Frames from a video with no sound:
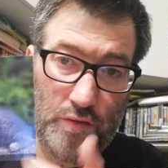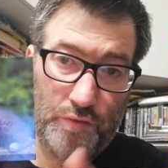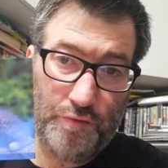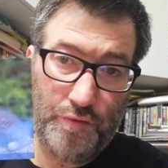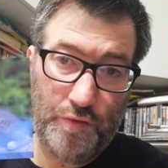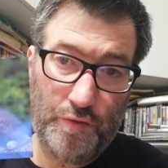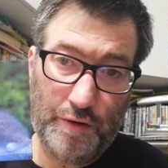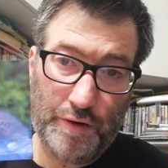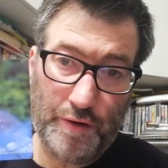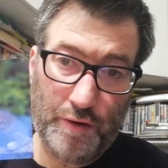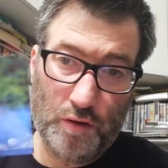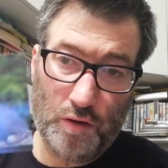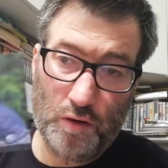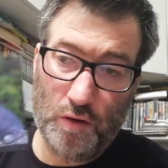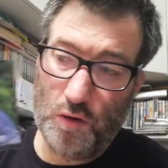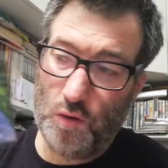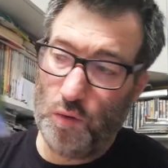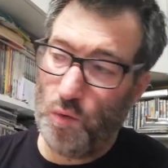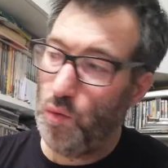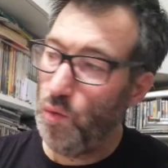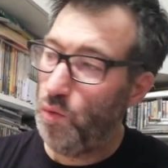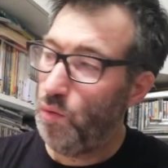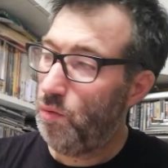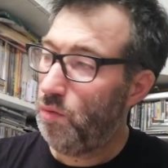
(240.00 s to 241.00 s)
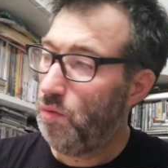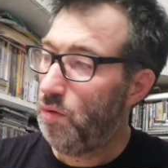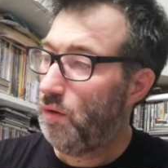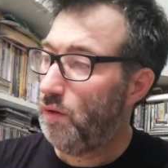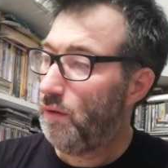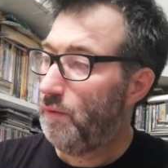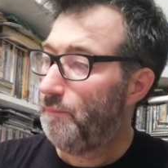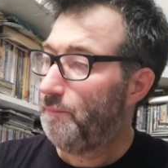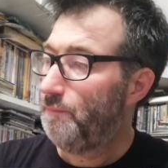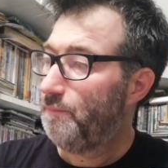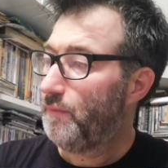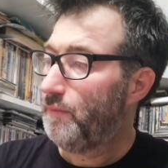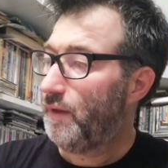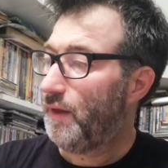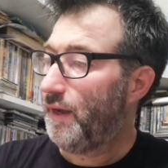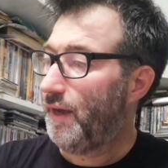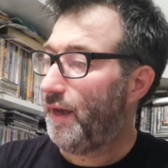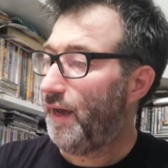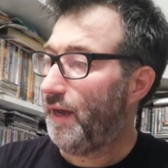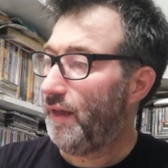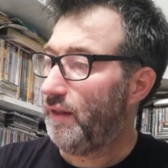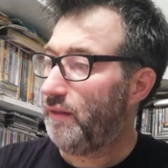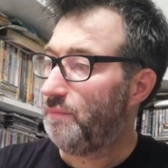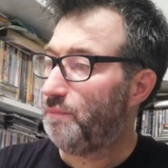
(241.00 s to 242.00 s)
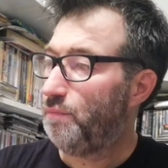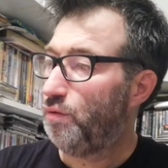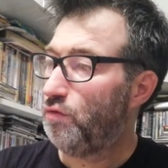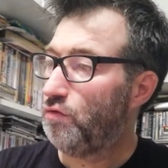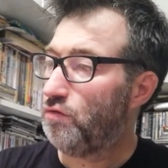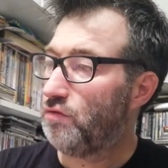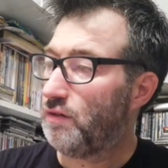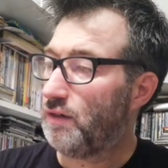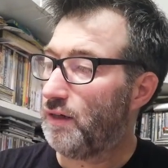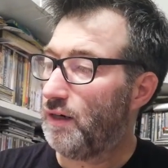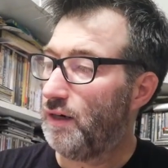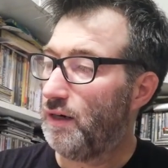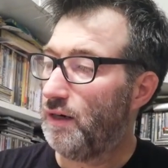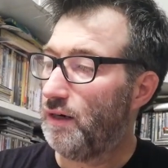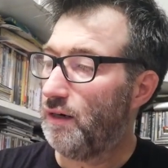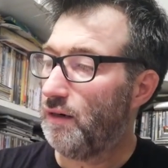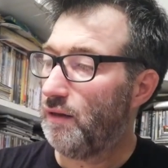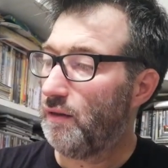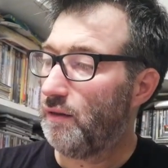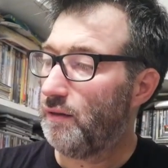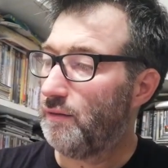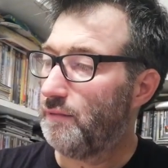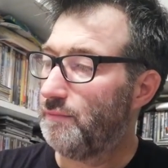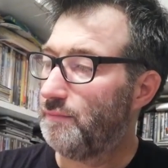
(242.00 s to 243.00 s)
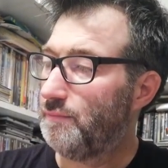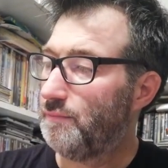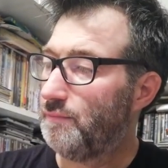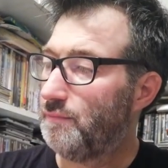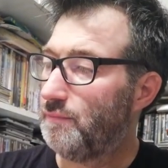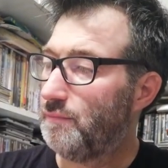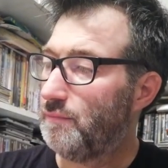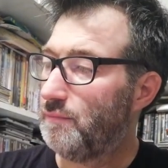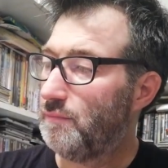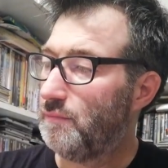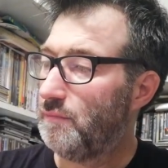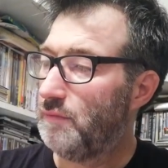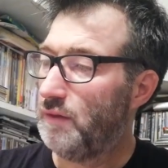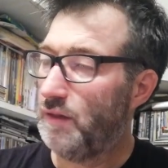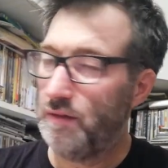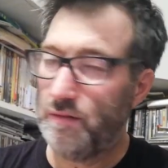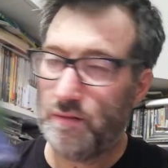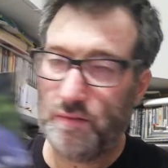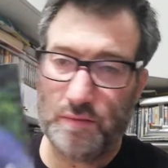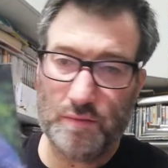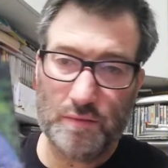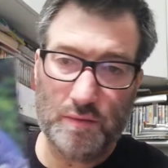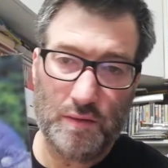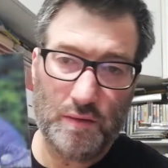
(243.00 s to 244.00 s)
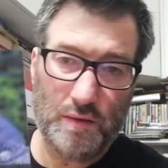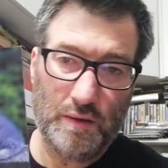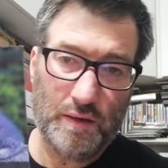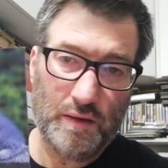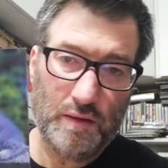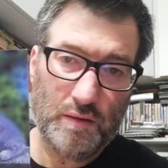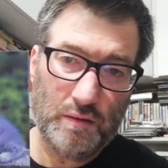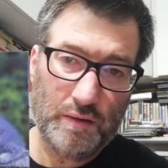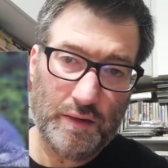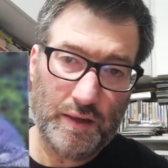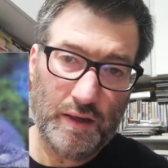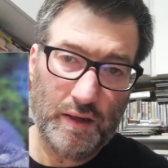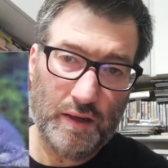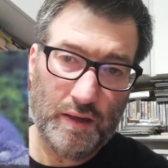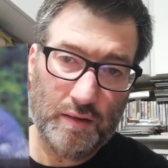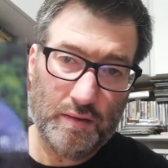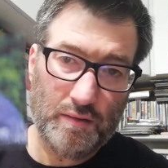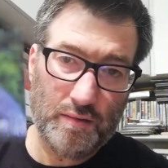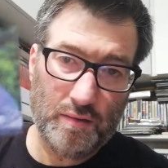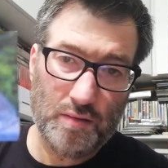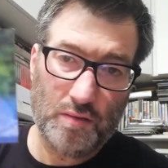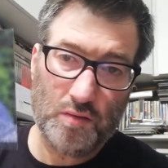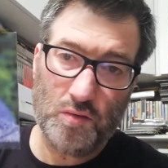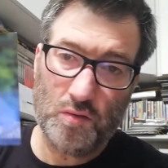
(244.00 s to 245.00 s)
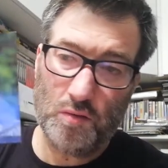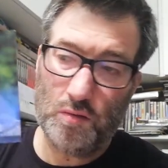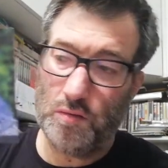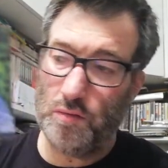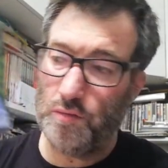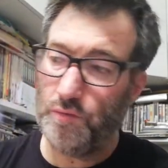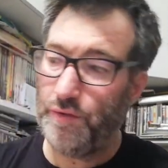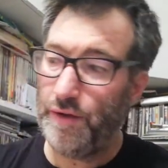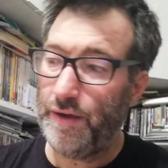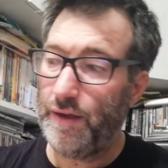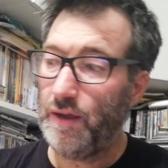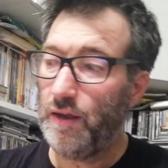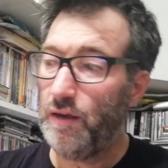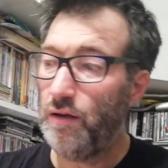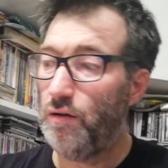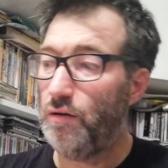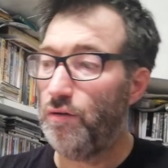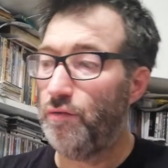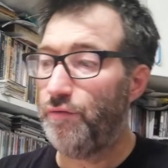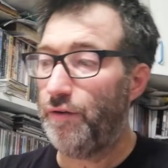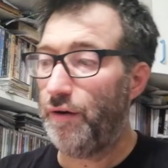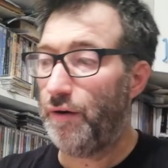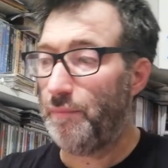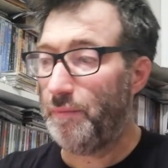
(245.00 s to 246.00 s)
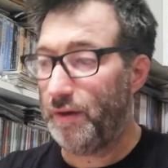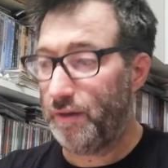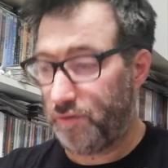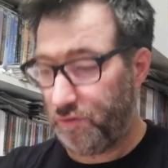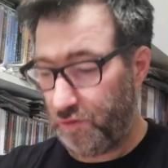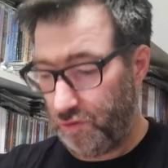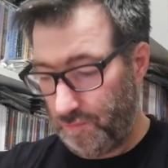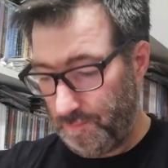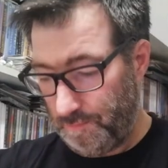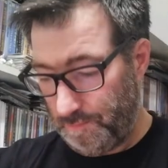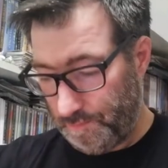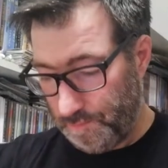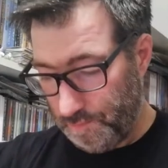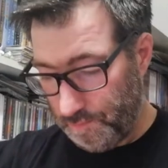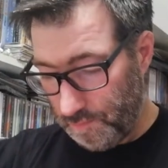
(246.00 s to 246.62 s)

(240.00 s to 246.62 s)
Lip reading: you for your cool cat postcard, these little kitties. So thank you very much.